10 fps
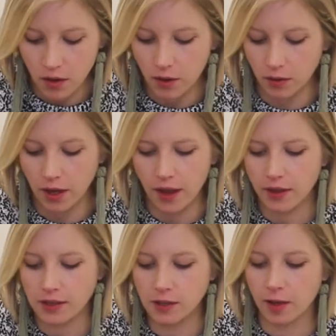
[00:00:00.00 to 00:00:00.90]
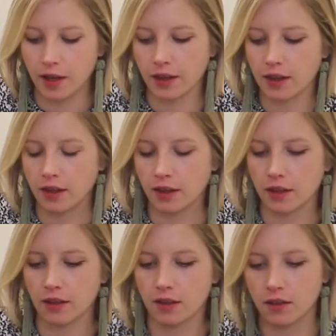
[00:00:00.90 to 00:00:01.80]
No, yeah, that's okay. I think I
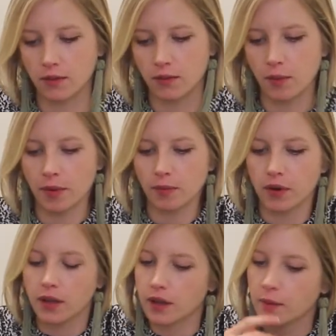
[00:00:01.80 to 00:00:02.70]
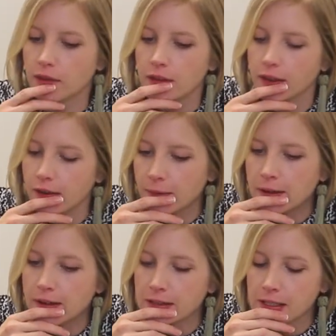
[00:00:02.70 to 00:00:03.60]
can remember it. Let me think. What
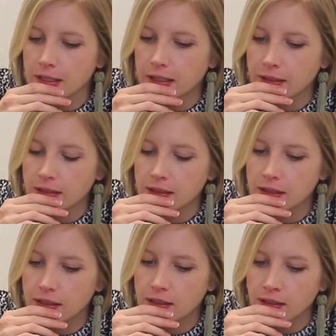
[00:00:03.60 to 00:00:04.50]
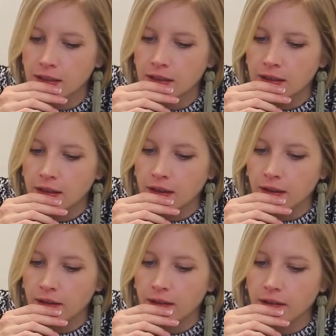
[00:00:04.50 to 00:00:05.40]
did I say? I said,
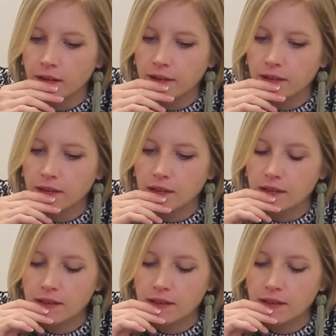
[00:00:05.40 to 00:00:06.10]
yeah.